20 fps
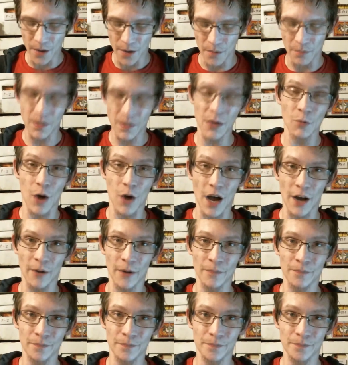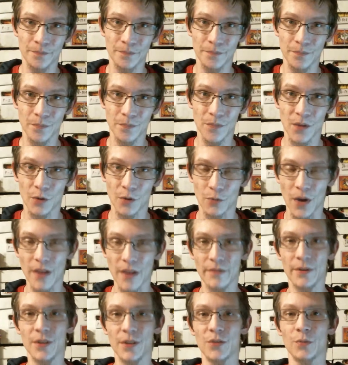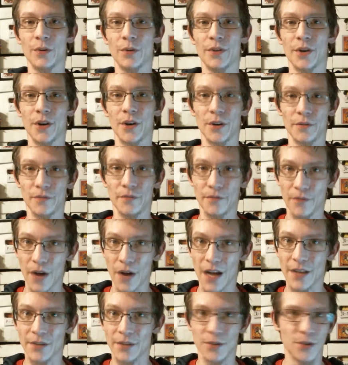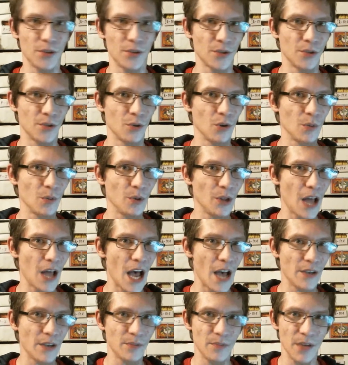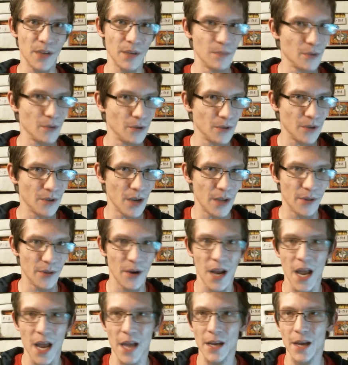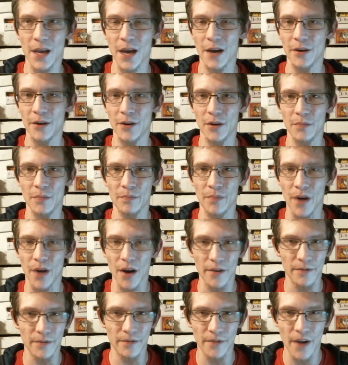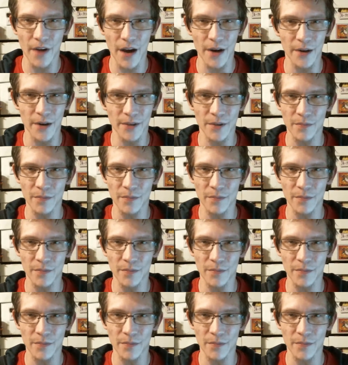Meanwhile, Raven is with her friends, just normal ass people, and they're hanging out at a bonfire on the